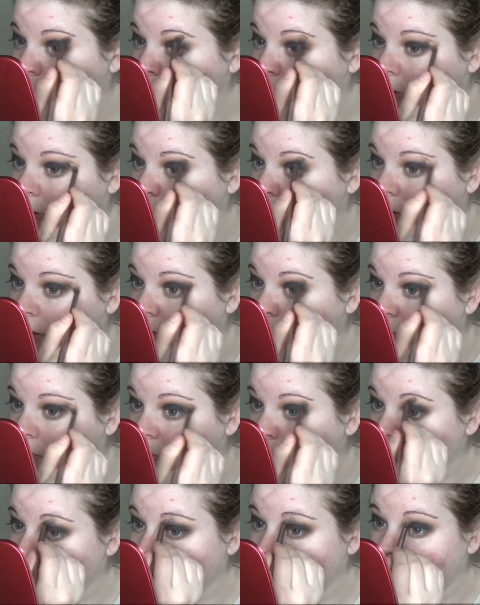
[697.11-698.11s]
really
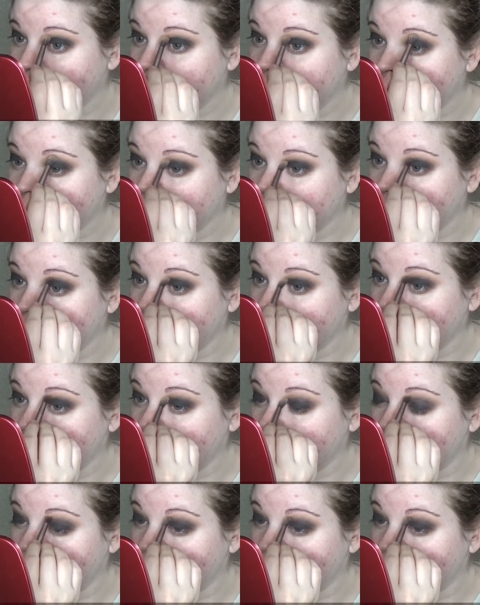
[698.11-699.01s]
smoothly.